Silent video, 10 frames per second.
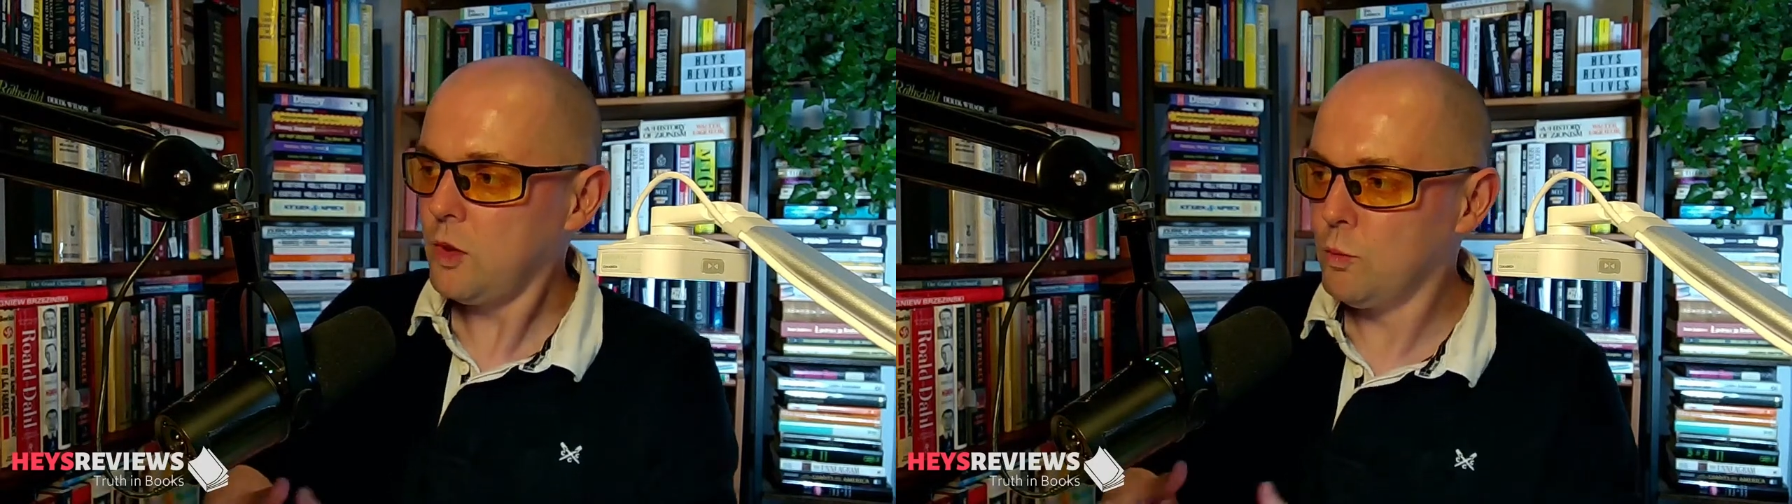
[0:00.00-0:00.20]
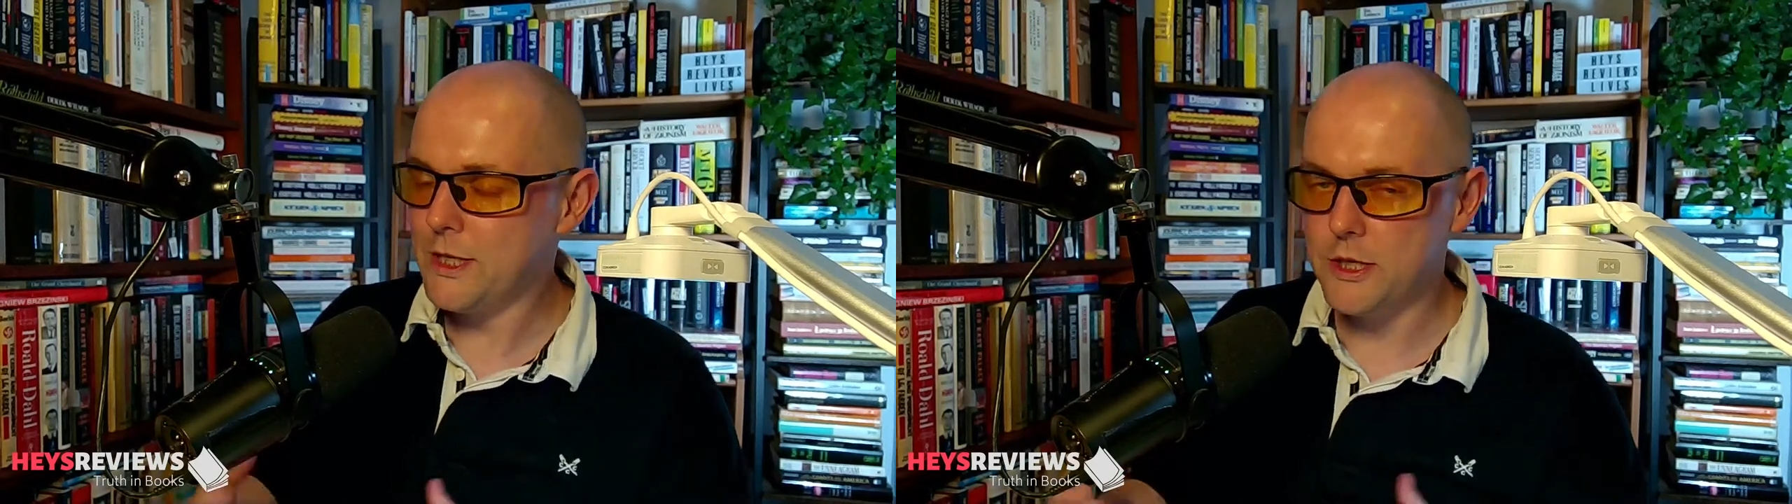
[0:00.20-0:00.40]

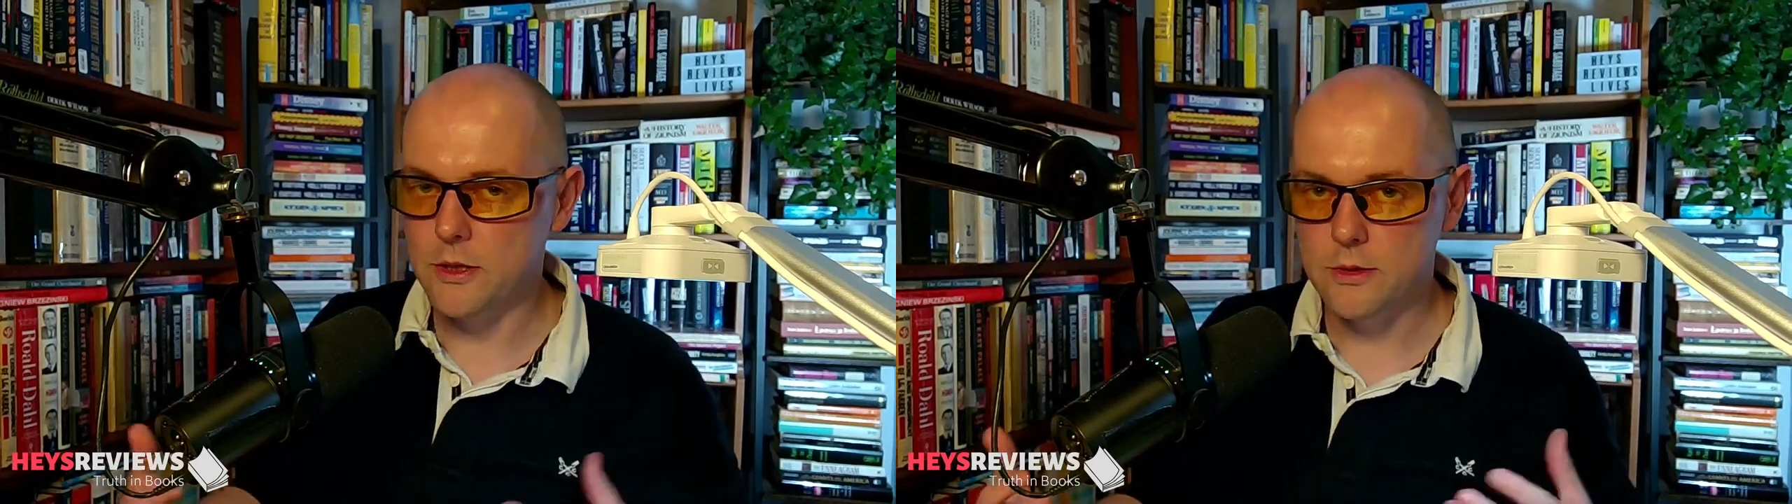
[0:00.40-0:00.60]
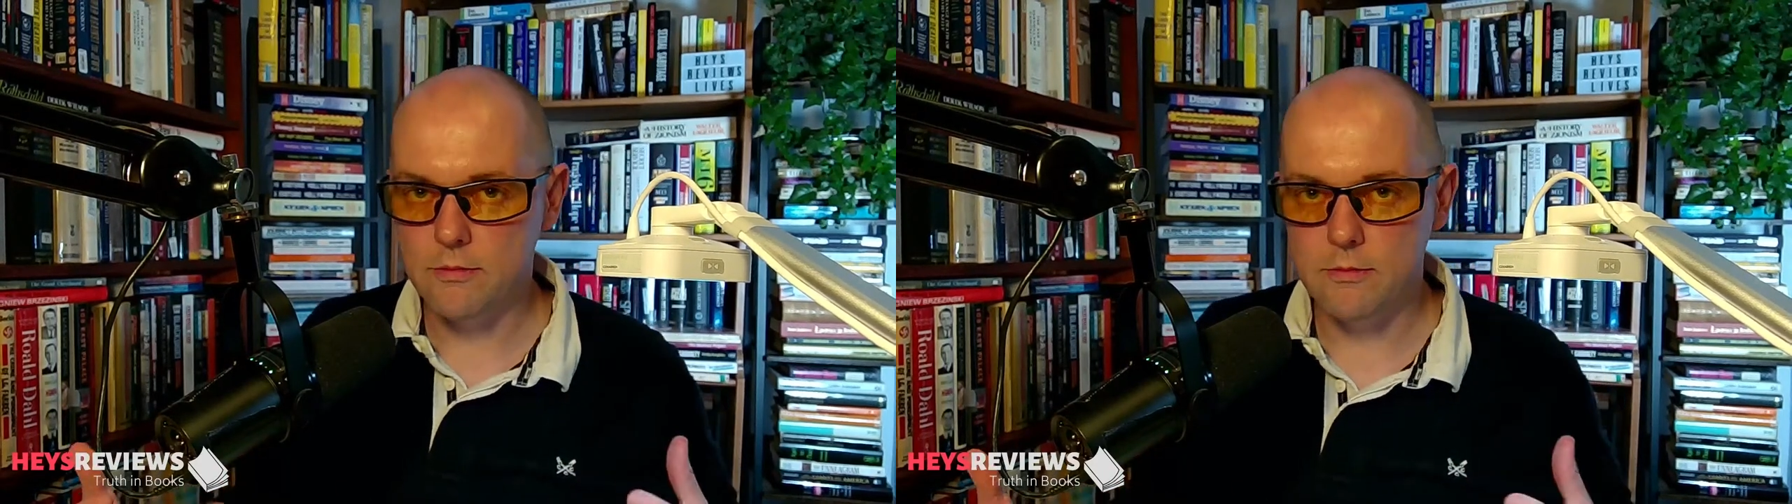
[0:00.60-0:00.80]
which
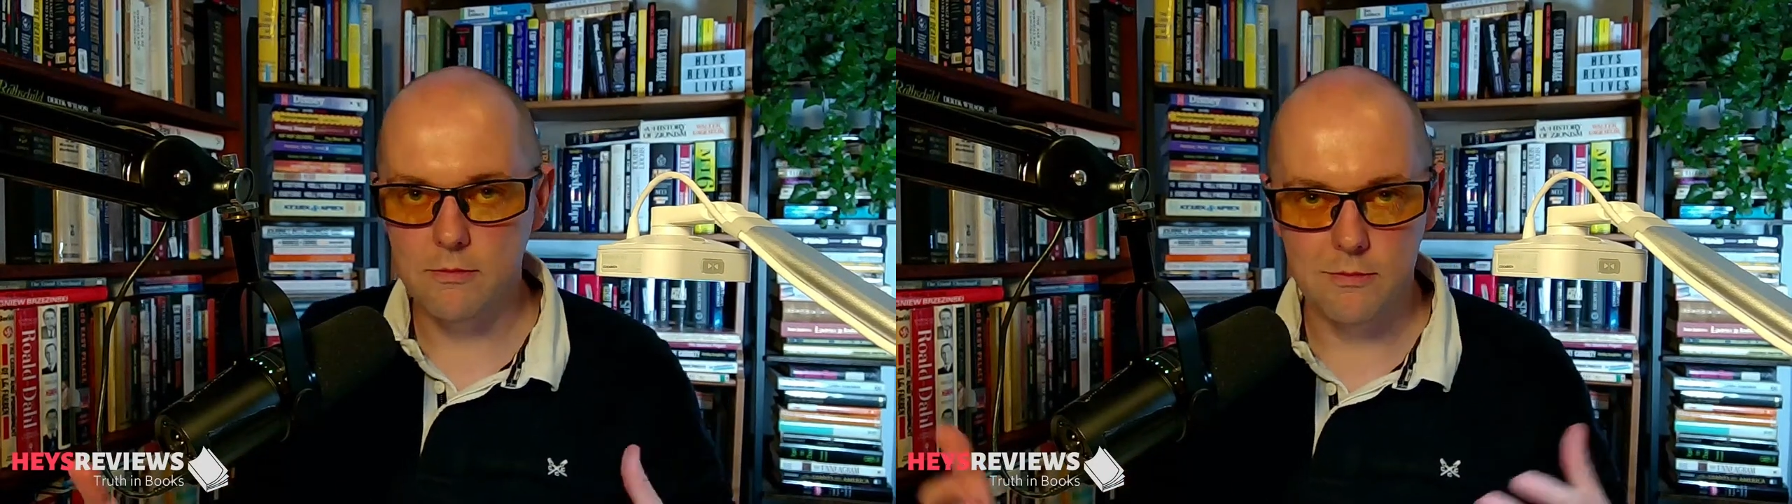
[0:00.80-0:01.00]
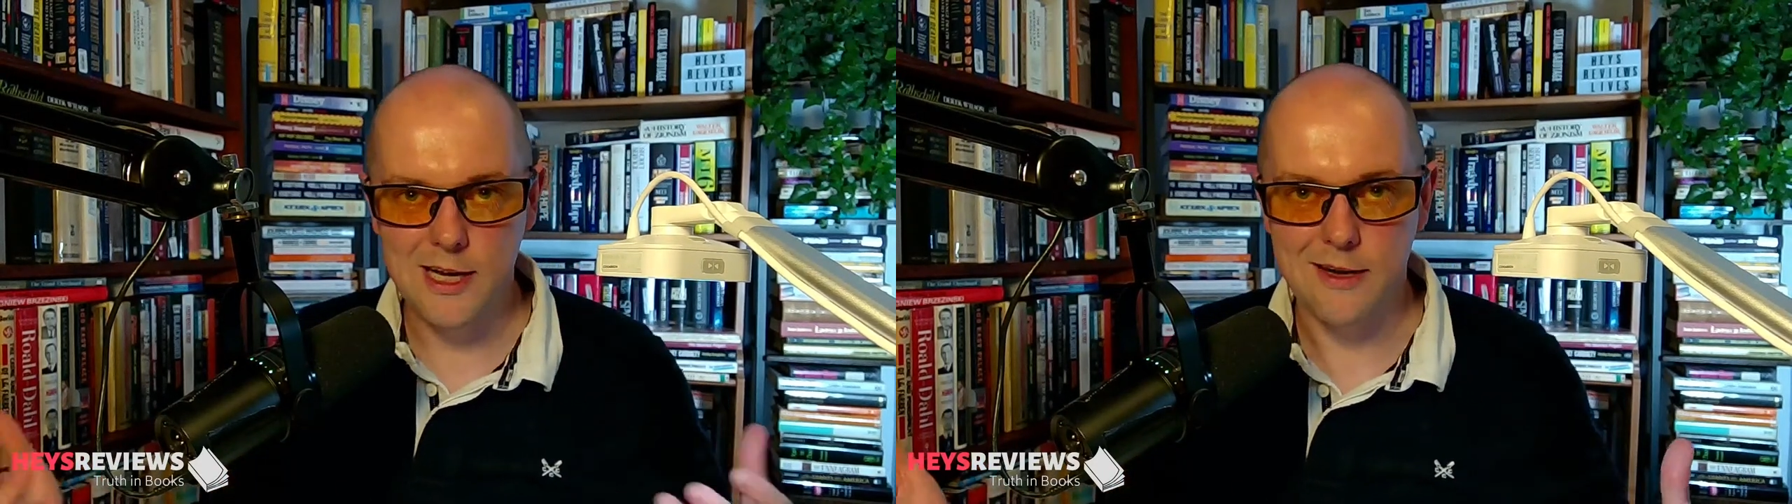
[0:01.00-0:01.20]
is
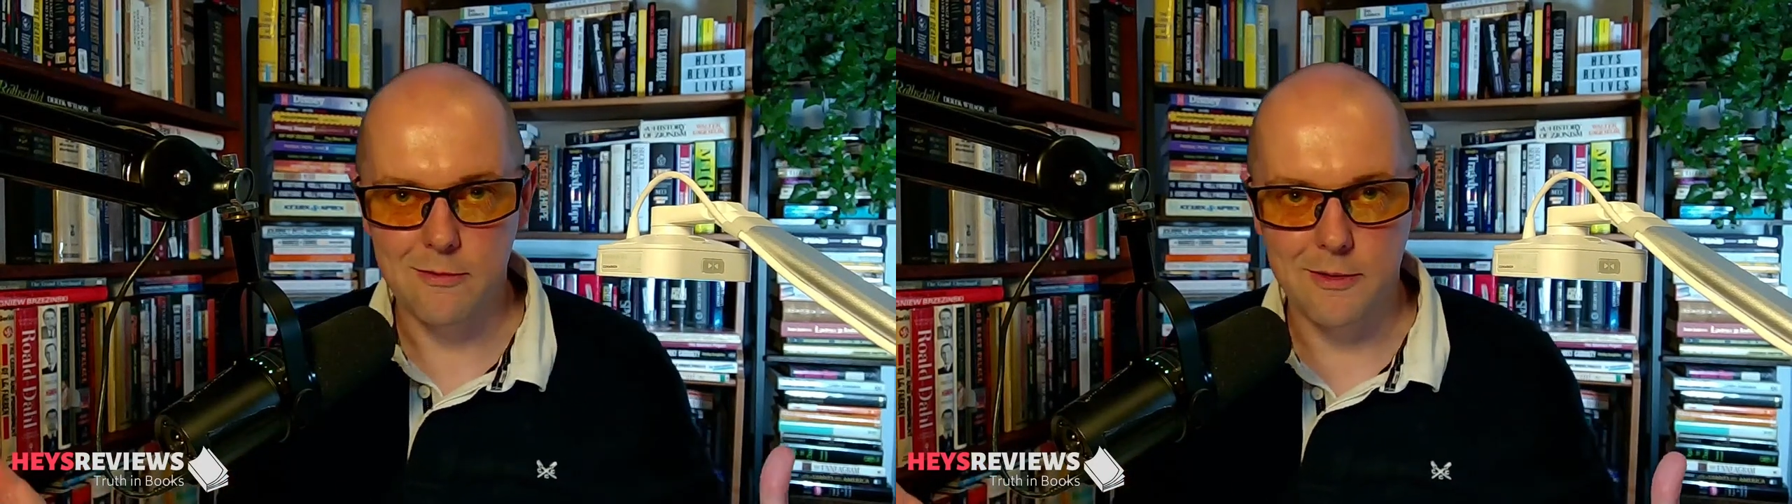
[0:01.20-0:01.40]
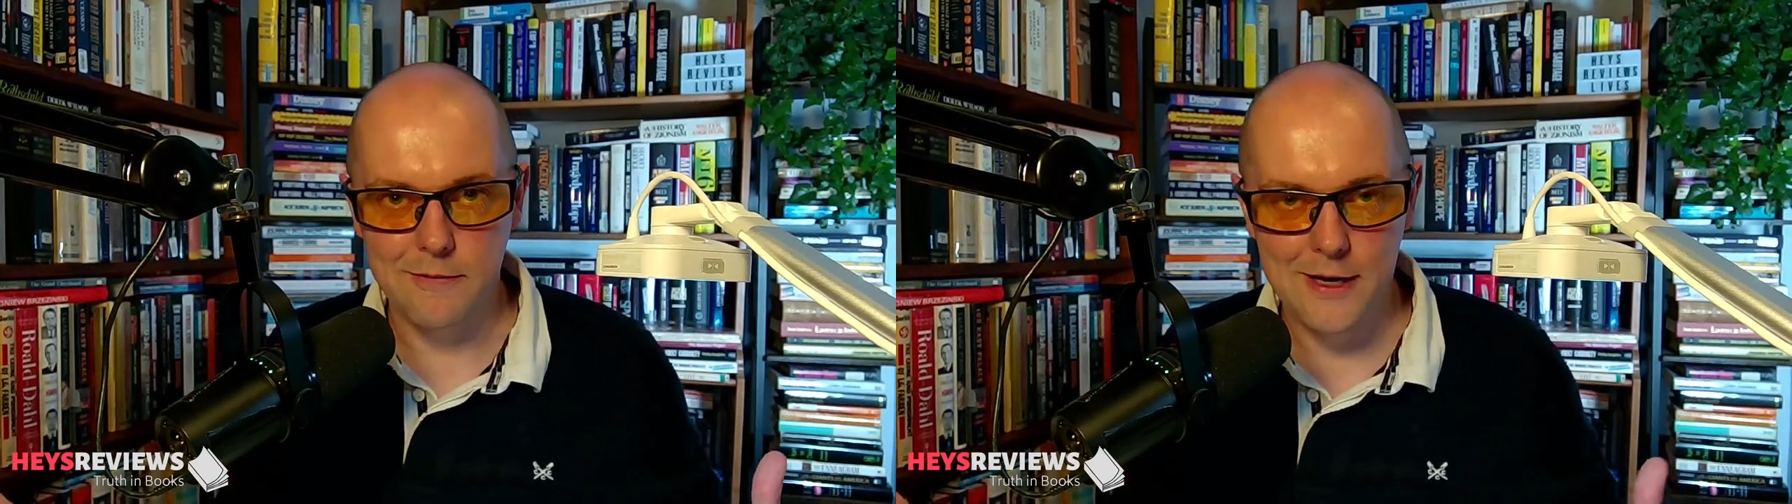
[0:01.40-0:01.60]
kind of
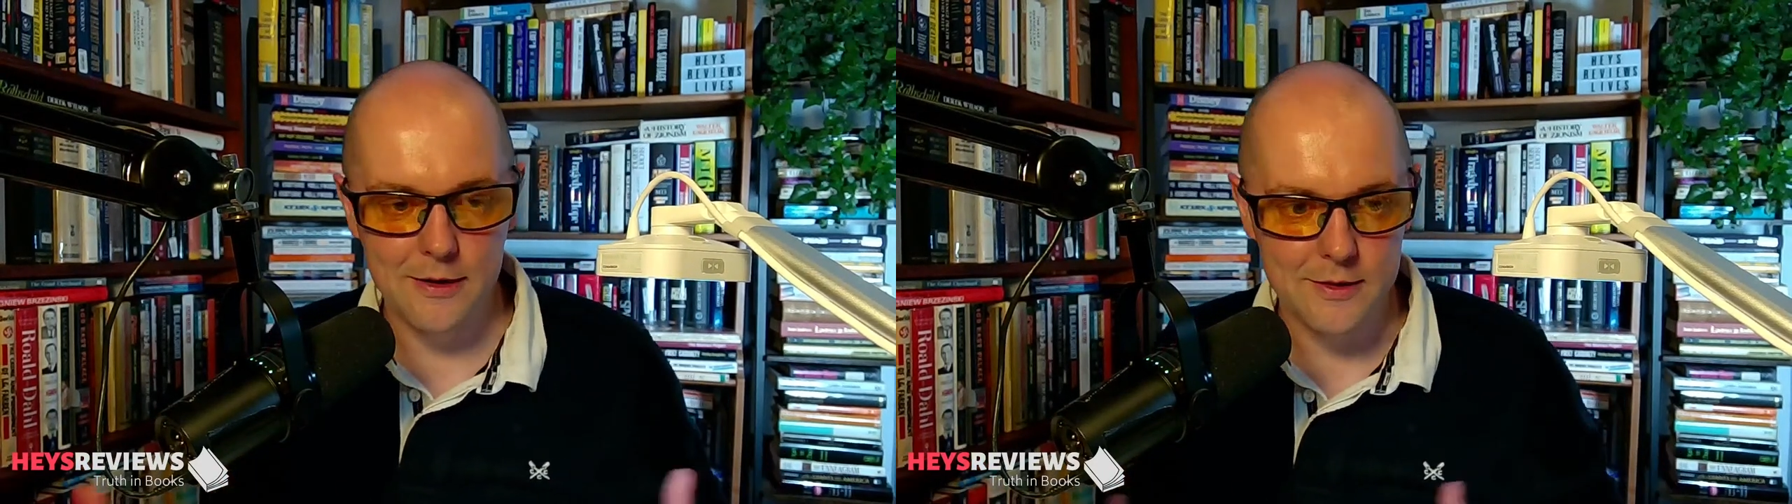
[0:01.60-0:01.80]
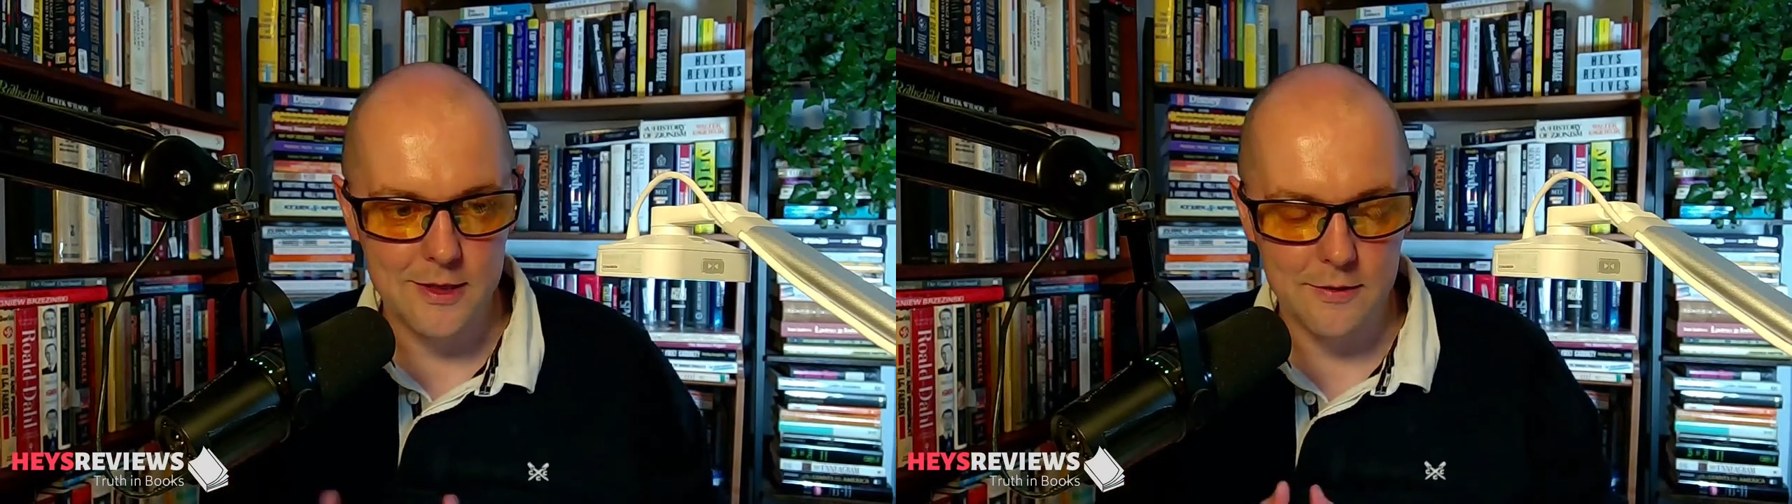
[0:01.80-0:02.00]
what we find
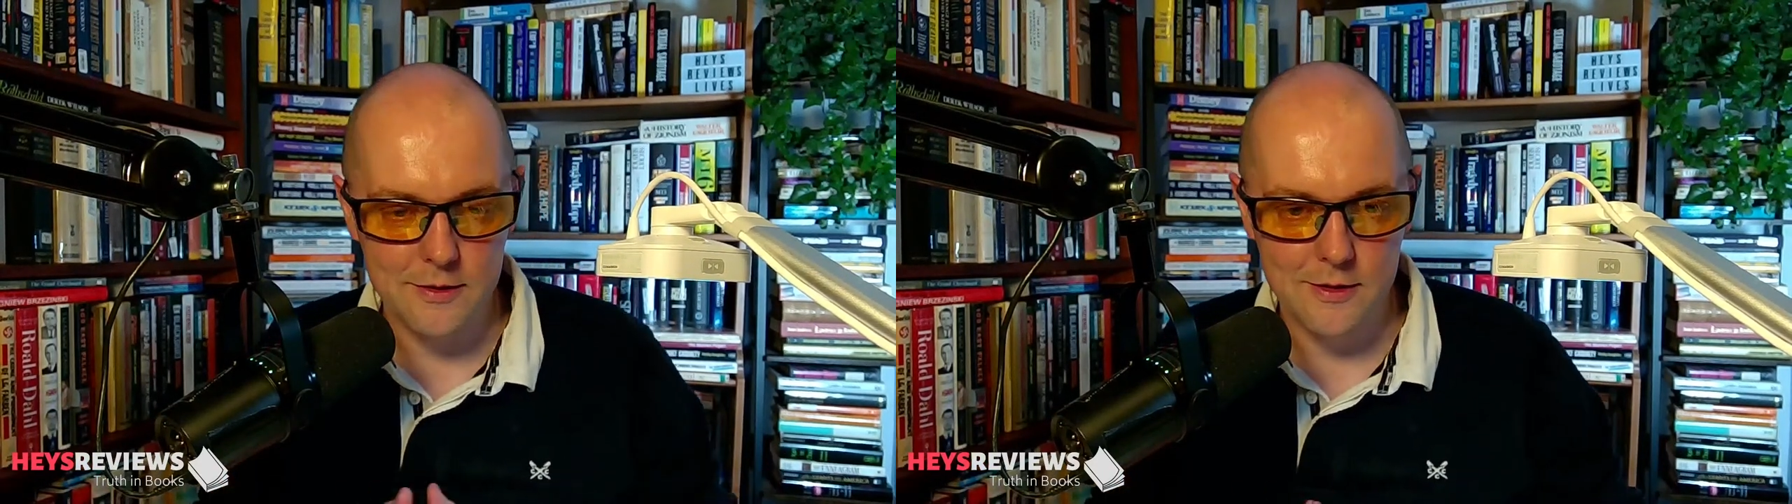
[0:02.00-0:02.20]
ourselves